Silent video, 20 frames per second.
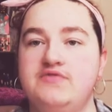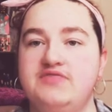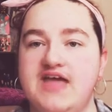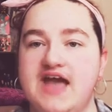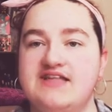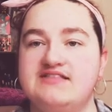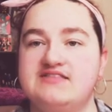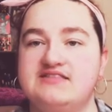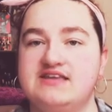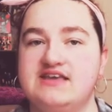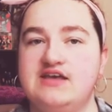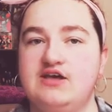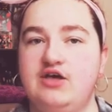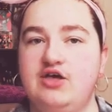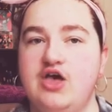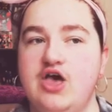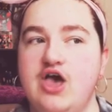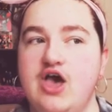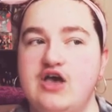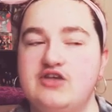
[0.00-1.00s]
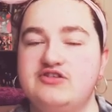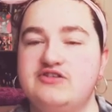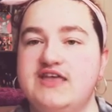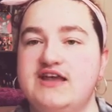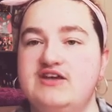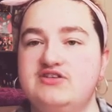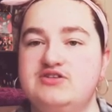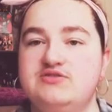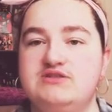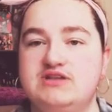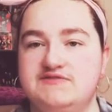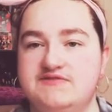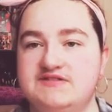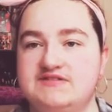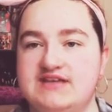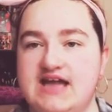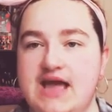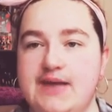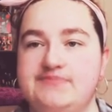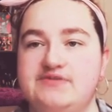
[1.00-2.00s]
that skill so they could do
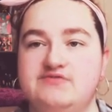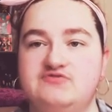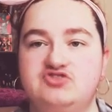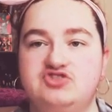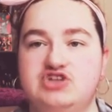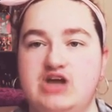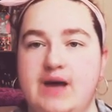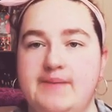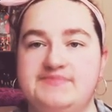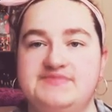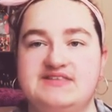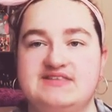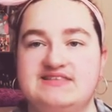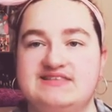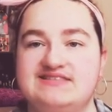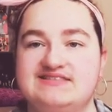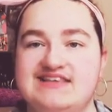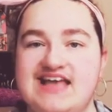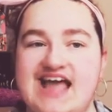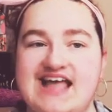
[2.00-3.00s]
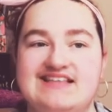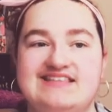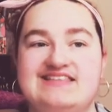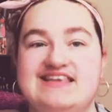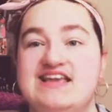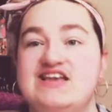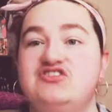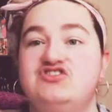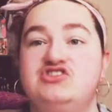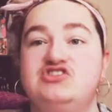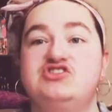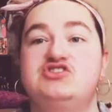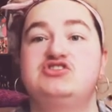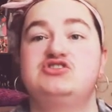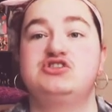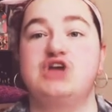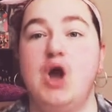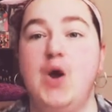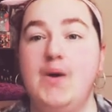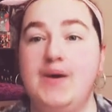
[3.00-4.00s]
different types of jumps and sets is
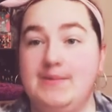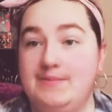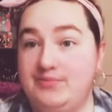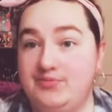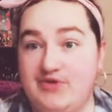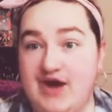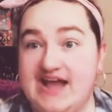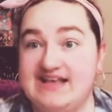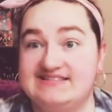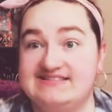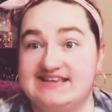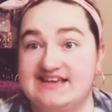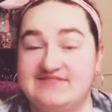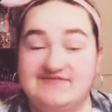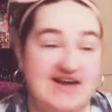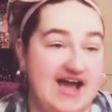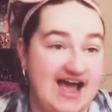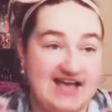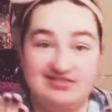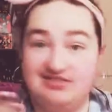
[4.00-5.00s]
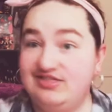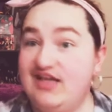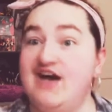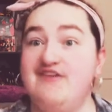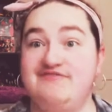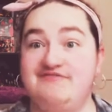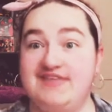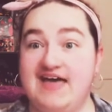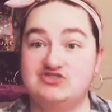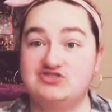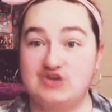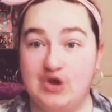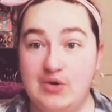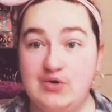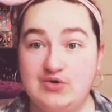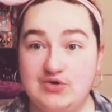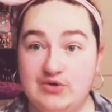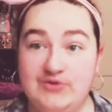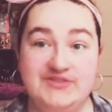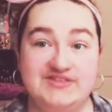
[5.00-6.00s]
just so impressive. I love that. So
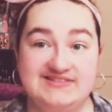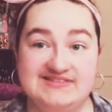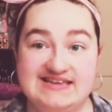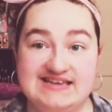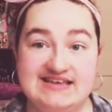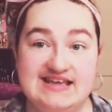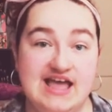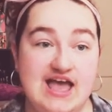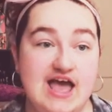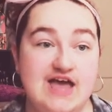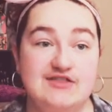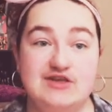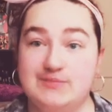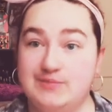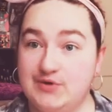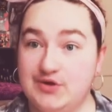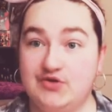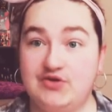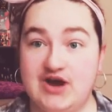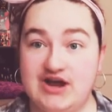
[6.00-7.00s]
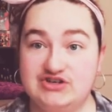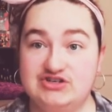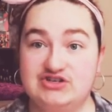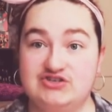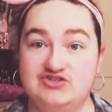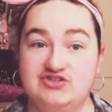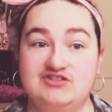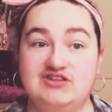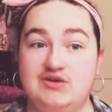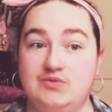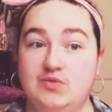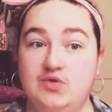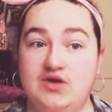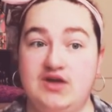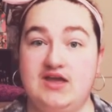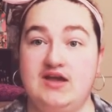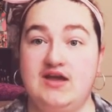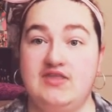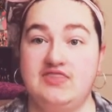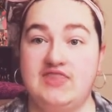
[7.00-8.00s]
cool to see their progression just on
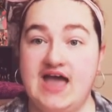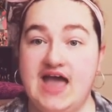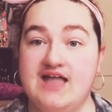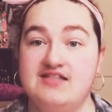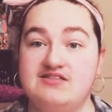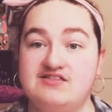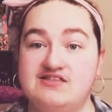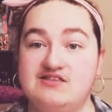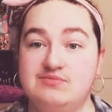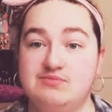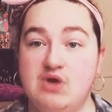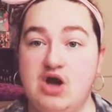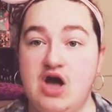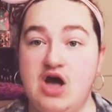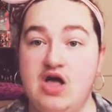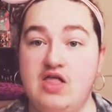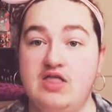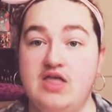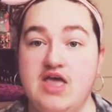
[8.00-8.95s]
working on that small